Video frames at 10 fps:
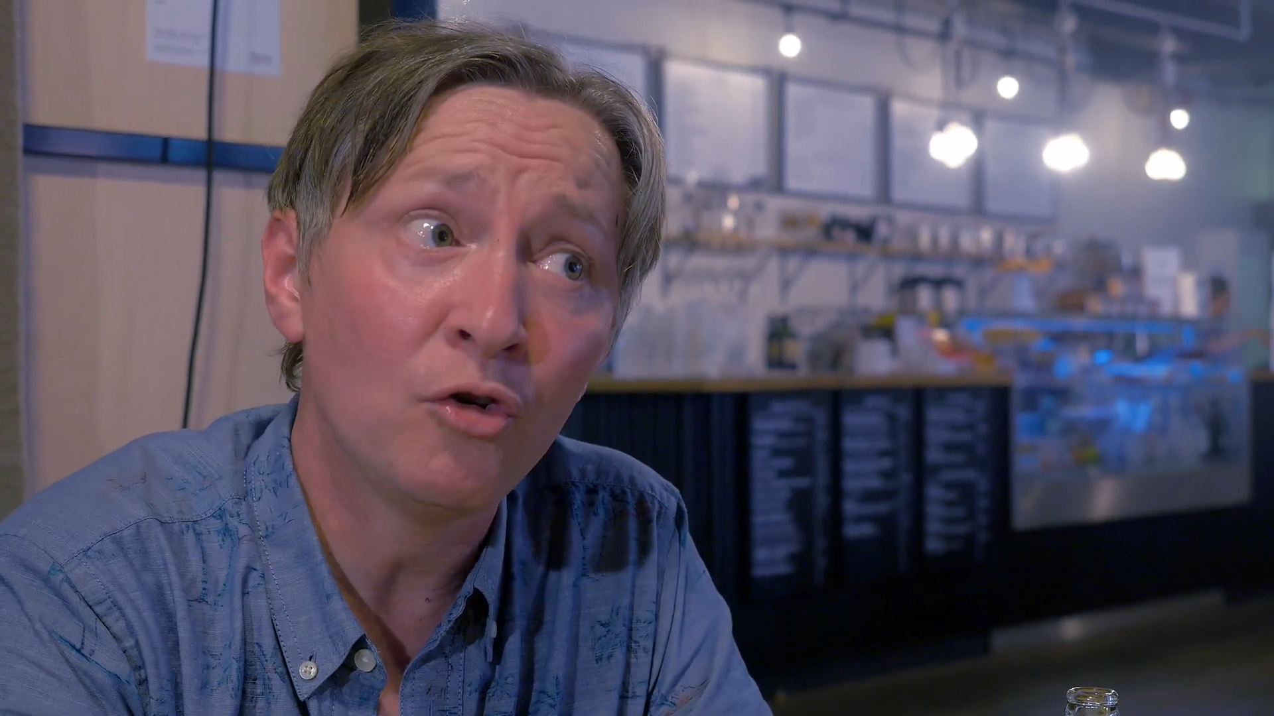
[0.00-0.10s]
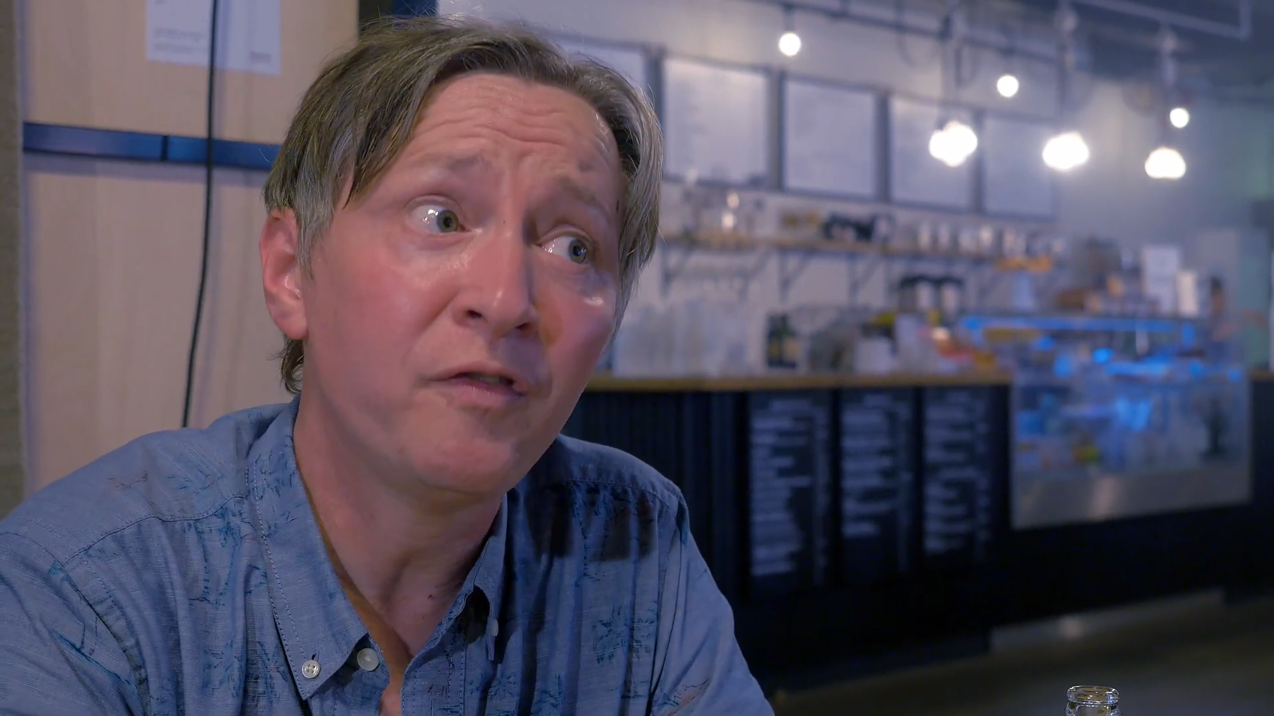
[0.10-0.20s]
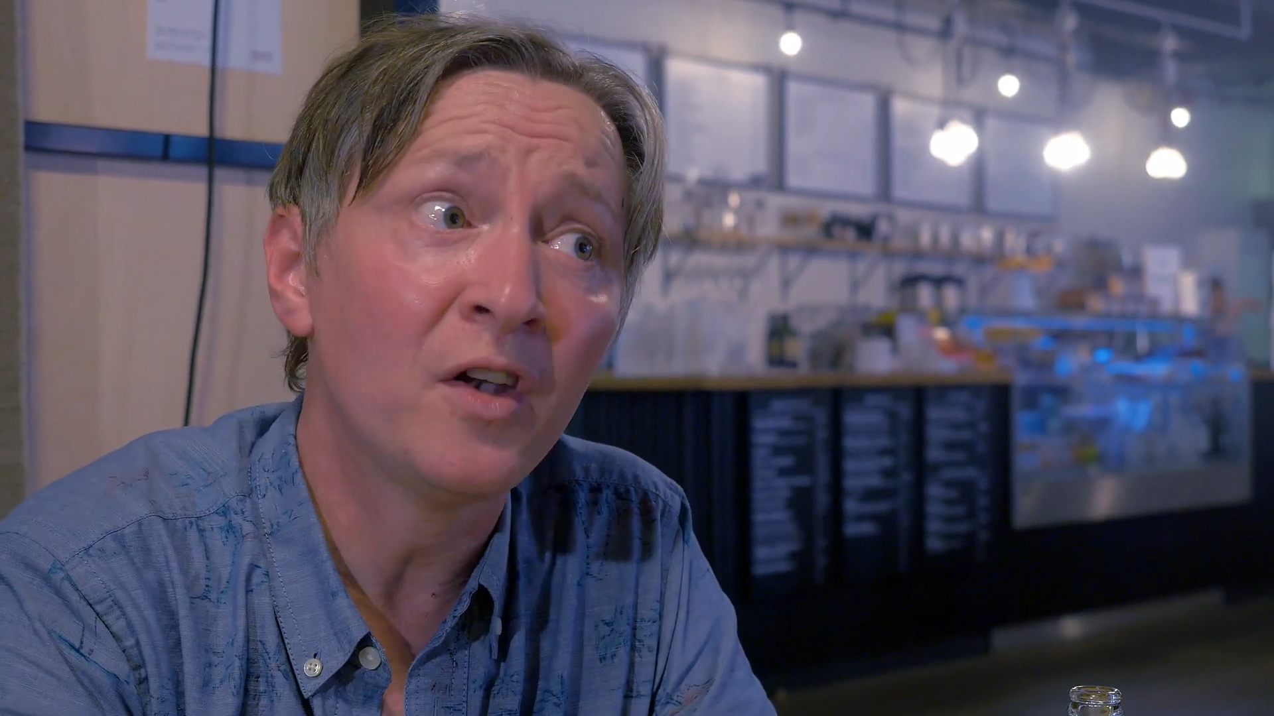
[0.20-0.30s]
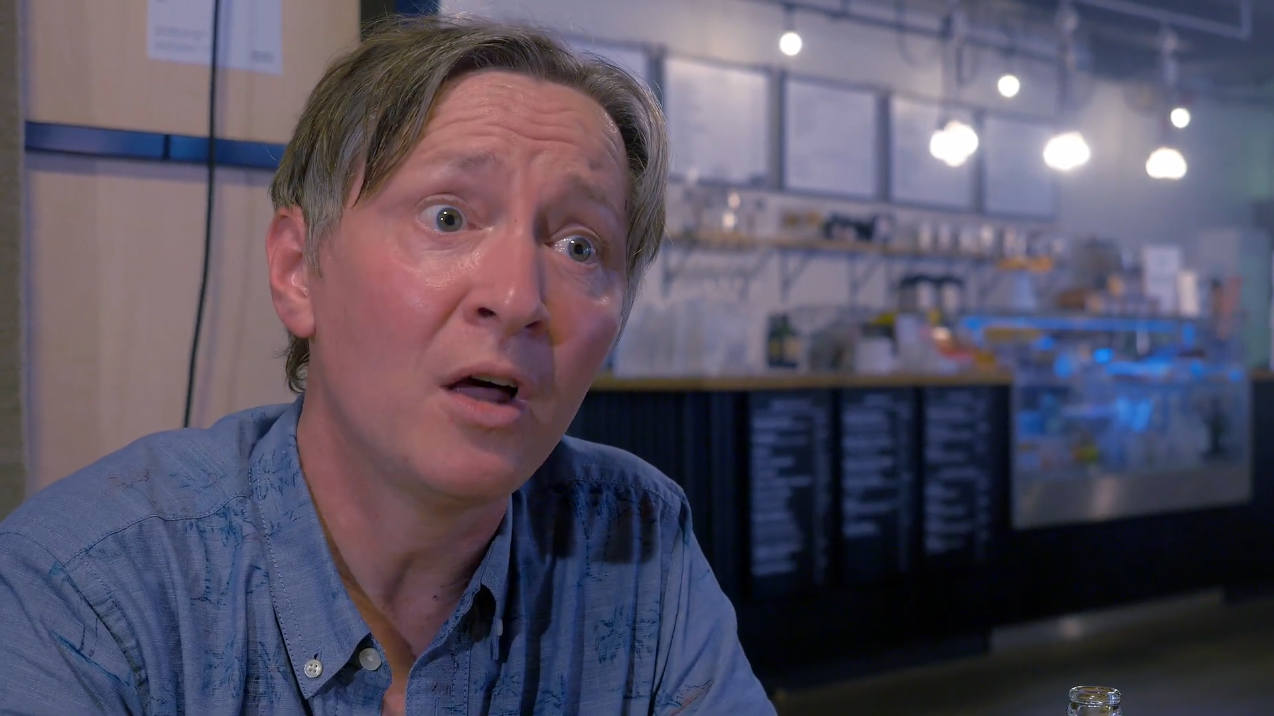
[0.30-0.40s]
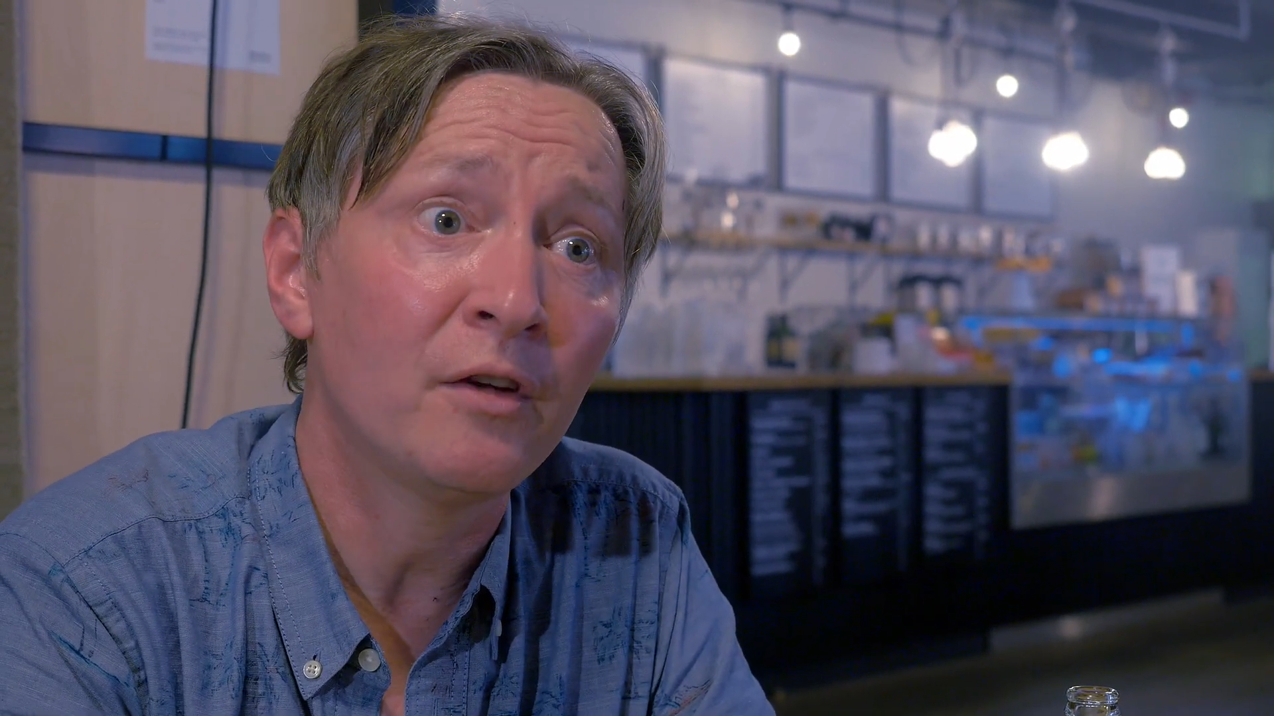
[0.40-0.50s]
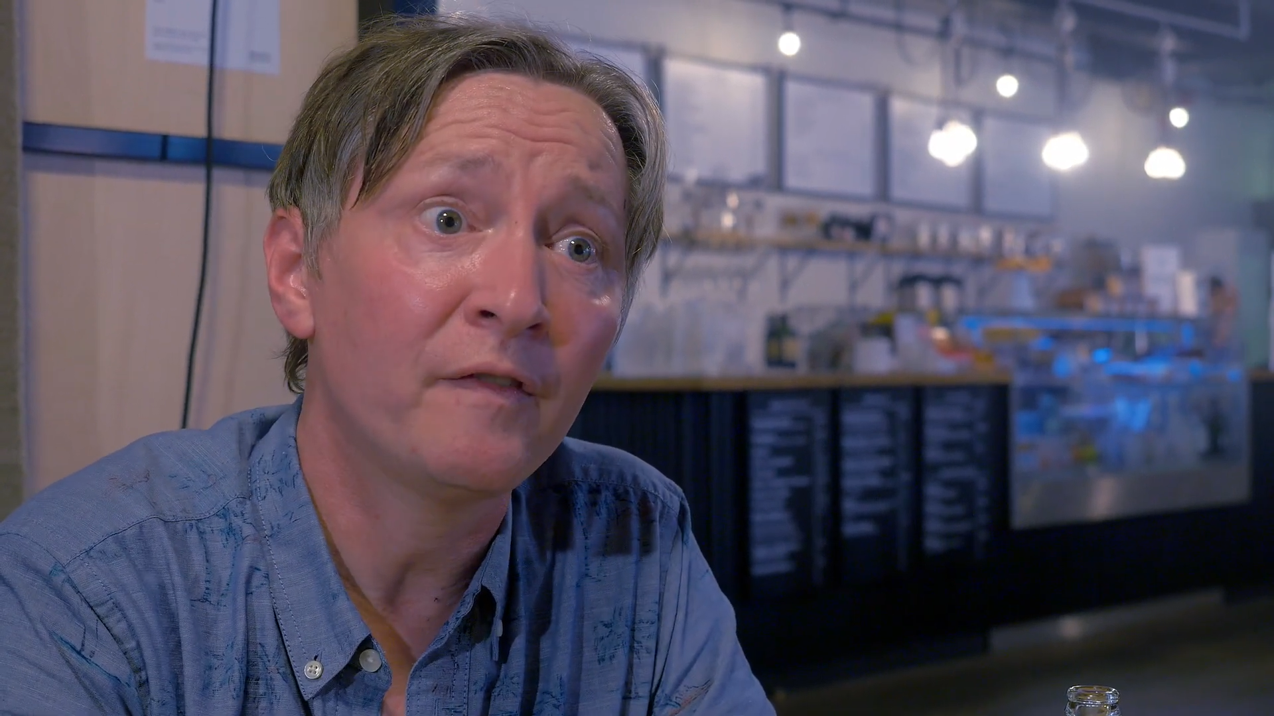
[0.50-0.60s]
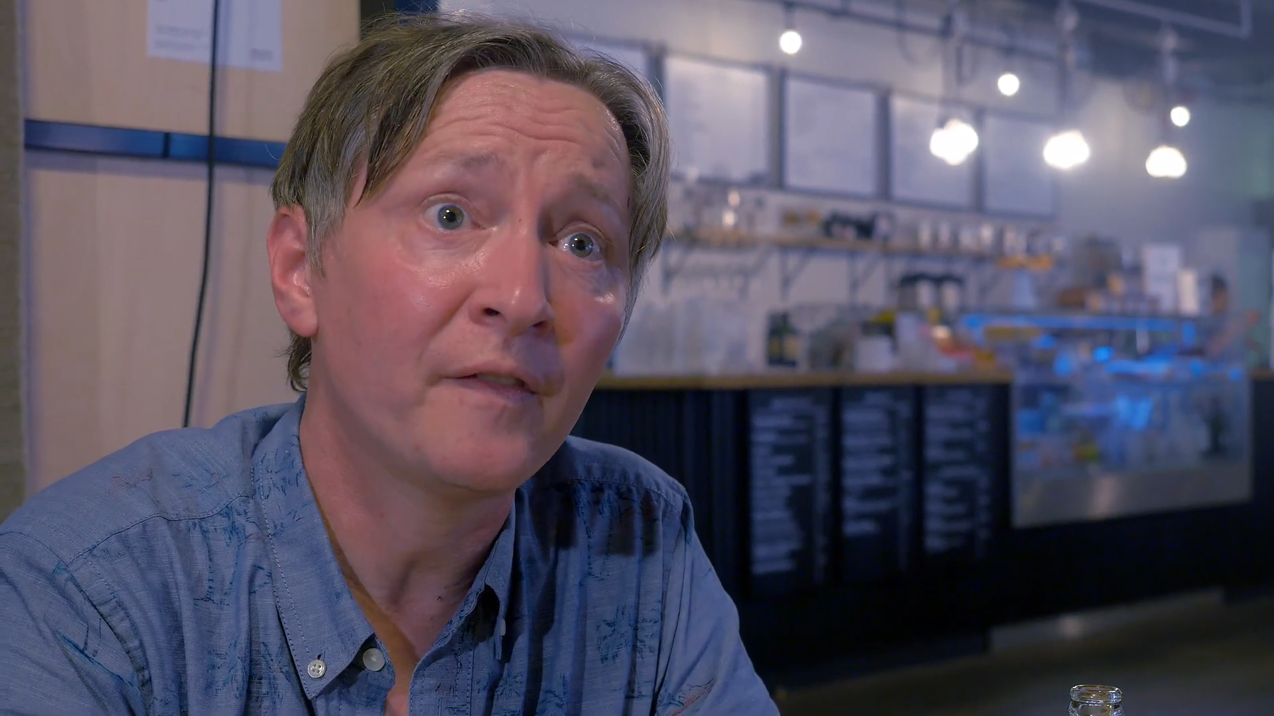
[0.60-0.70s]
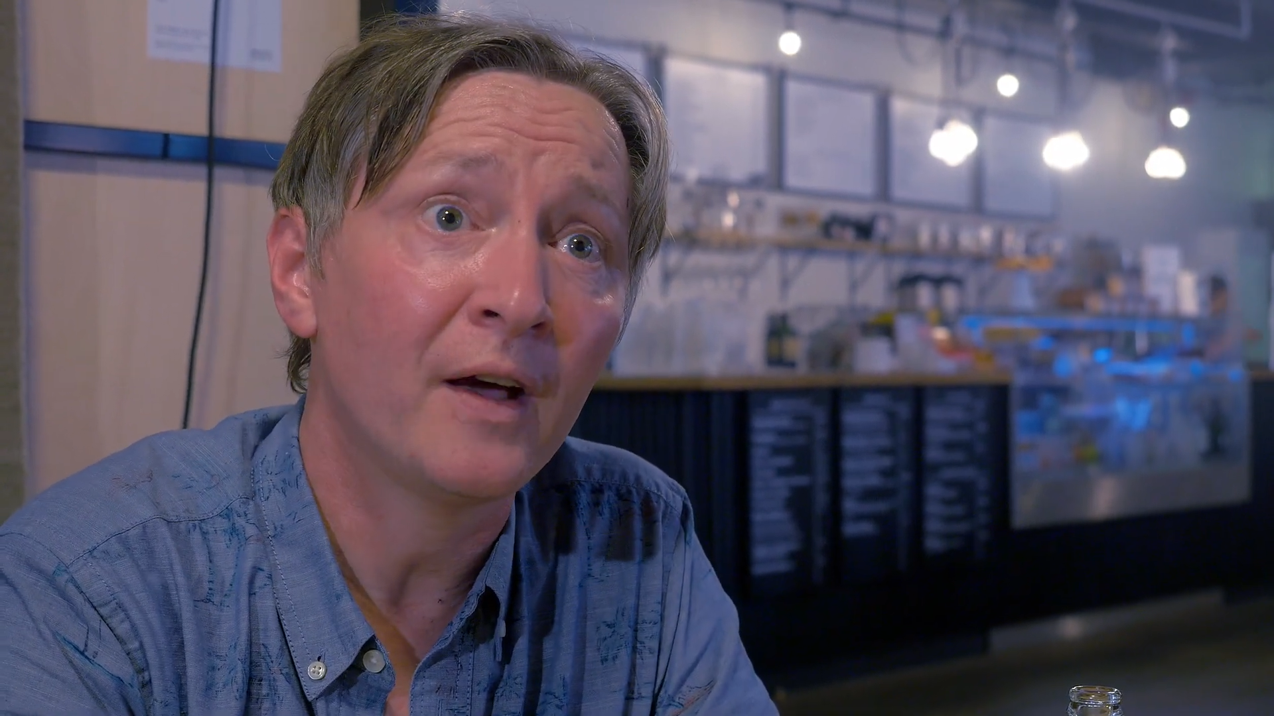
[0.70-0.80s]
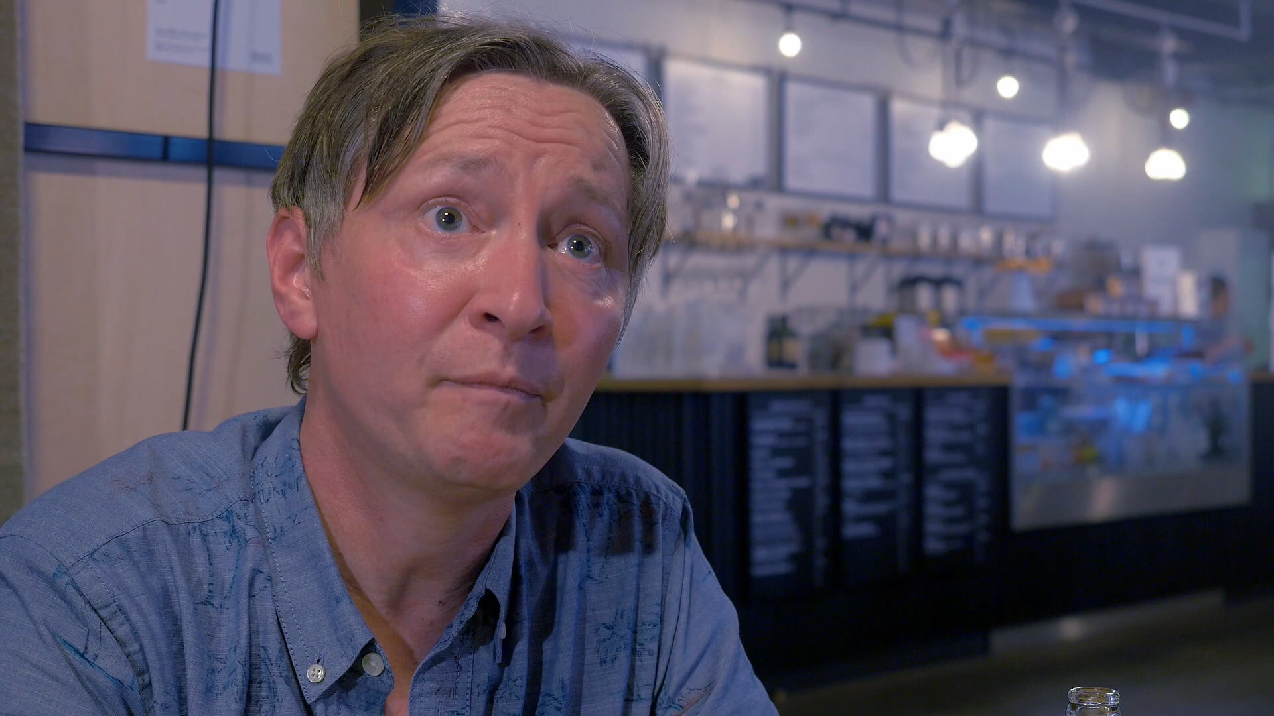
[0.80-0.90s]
awful lot of,